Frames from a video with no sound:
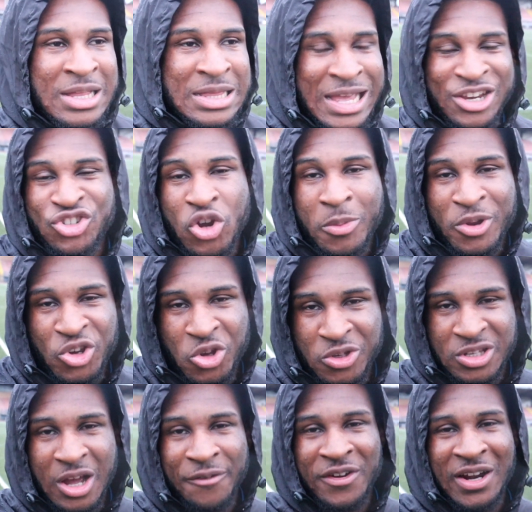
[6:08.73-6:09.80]
they show me new
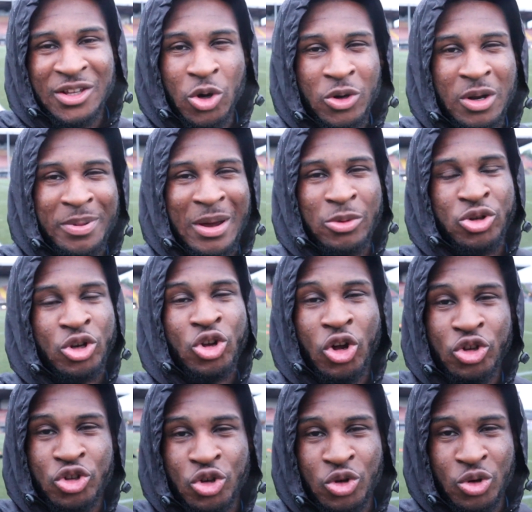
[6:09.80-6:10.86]
stuff and I don't want to be able to
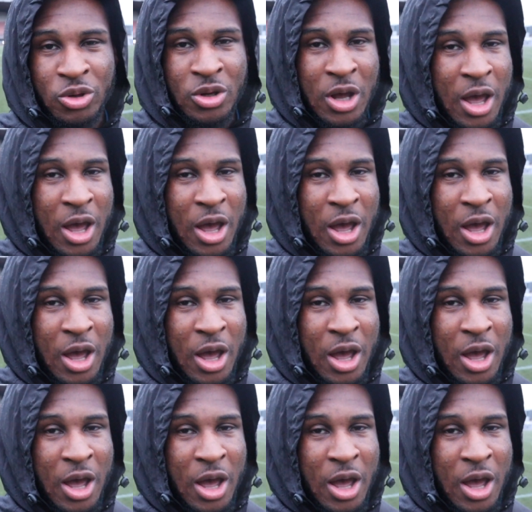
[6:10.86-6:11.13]
not do,